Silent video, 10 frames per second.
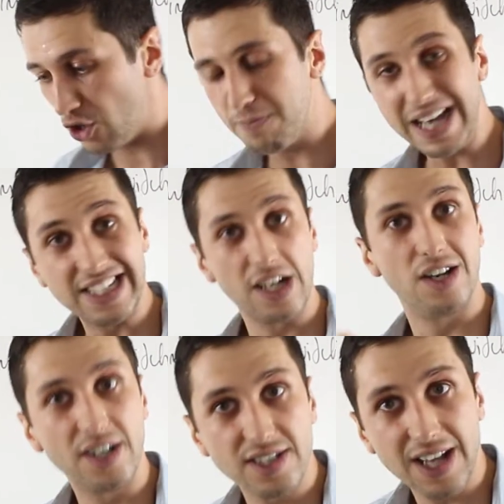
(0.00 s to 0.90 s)
you basically
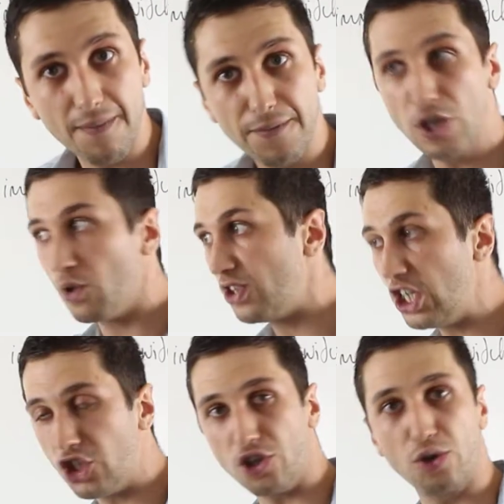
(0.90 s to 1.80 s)
learn something, you
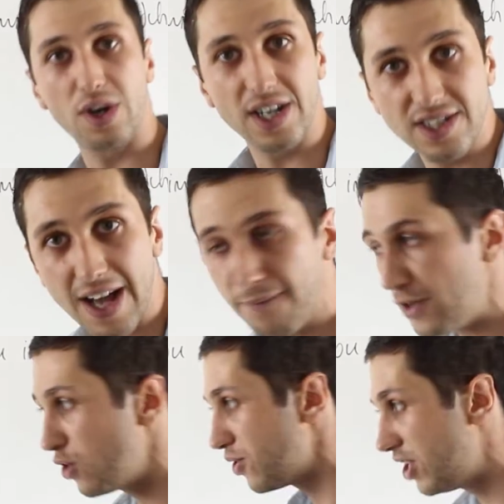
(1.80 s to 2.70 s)
teach it. You learn
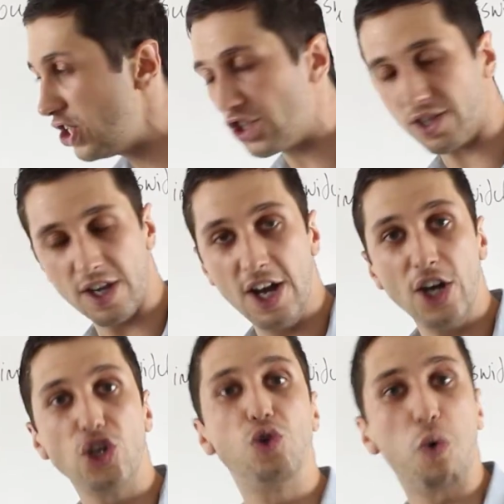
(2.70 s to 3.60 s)
something, you teach it.
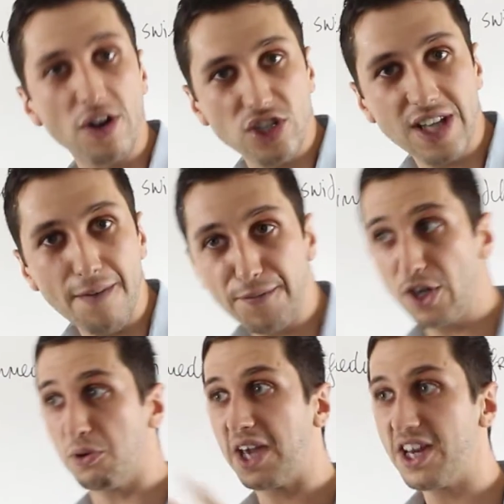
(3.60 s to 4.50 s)
You watch
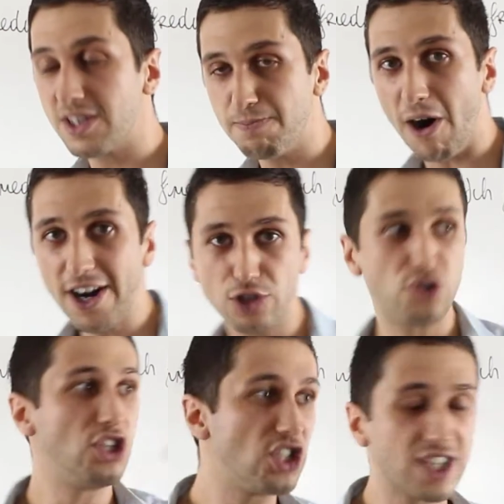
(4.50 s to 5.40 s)
something, you get inspired, you
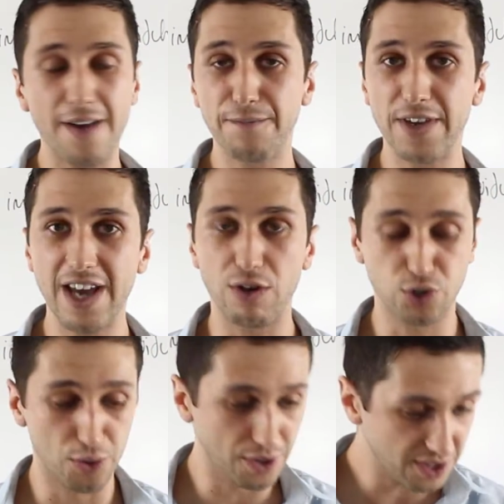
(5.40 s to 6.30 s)
teach something else.
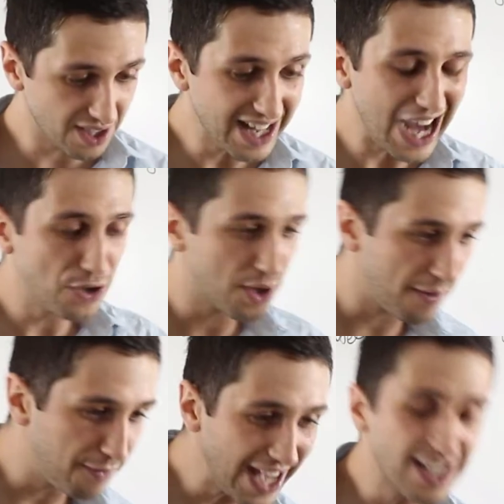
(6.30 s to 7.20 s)
So you sit down, you
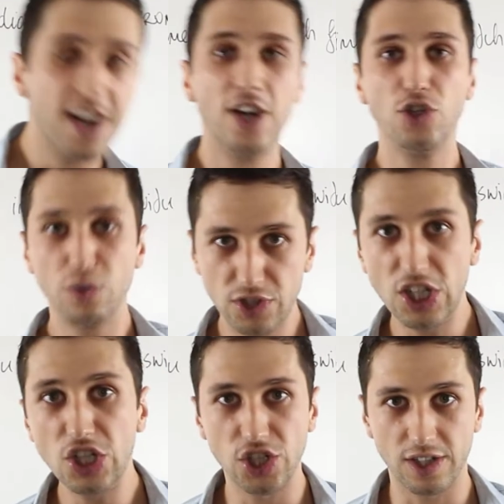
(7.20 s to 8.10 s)
reflect, you
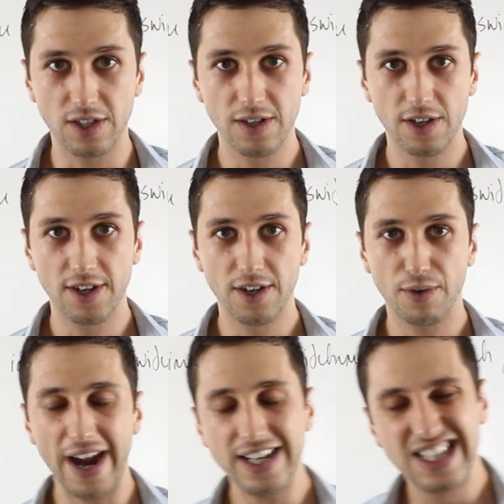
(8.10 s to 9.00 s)
teach it,
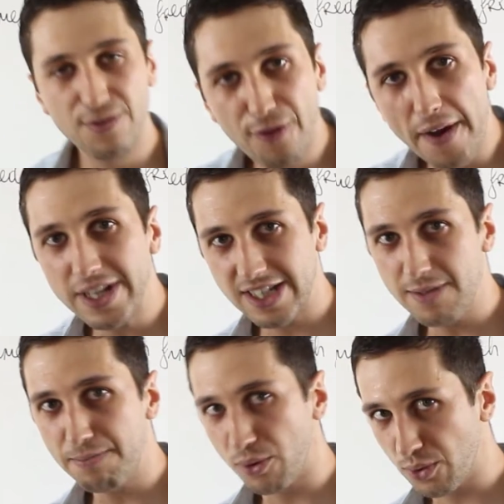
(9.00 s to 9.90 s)
right? It's very
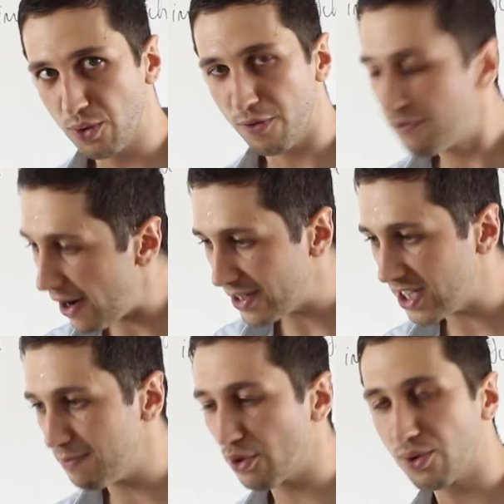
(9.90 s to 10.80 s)
simple to do, very
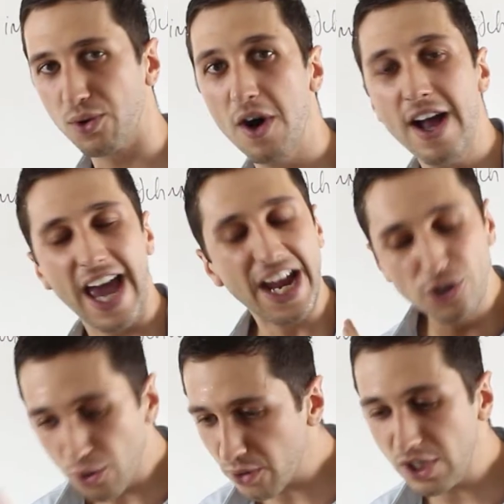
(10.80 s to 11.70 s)
simple to do. And
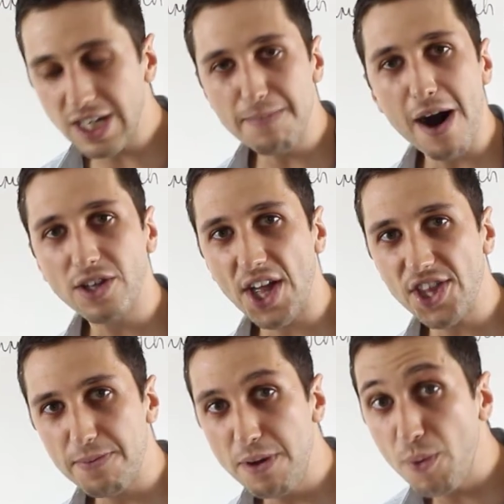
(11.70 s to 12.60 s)
you don't think about
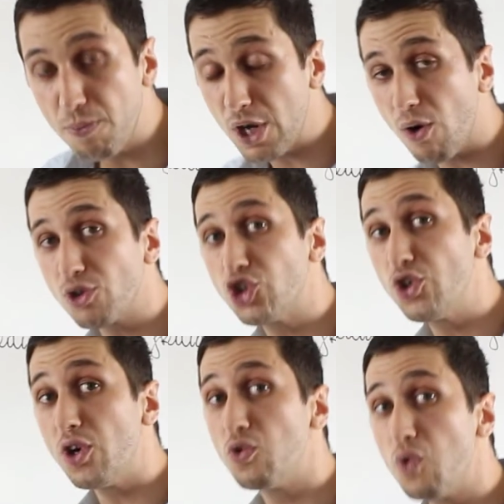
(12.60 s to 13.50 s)
other people because
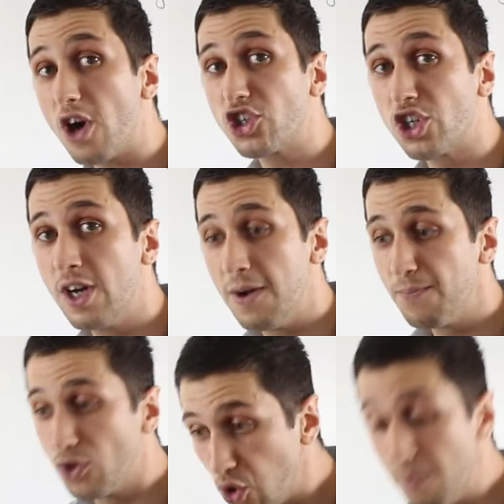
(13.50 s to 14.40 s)
you don't watch
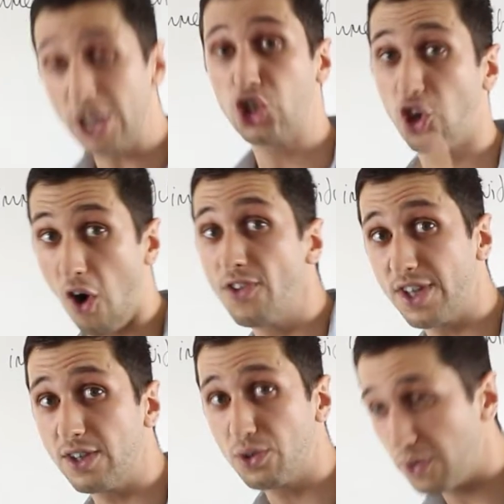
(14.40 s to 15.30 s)
too much
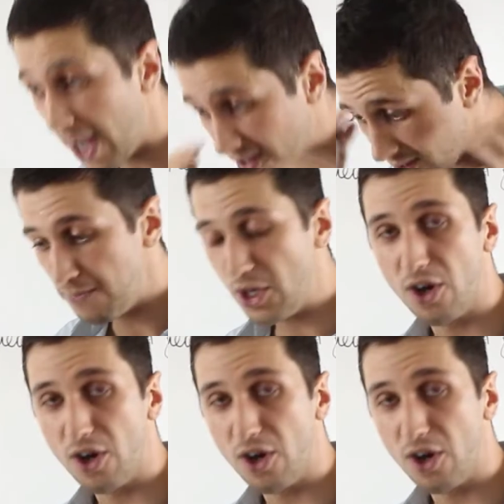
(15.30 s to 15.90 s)
content to get,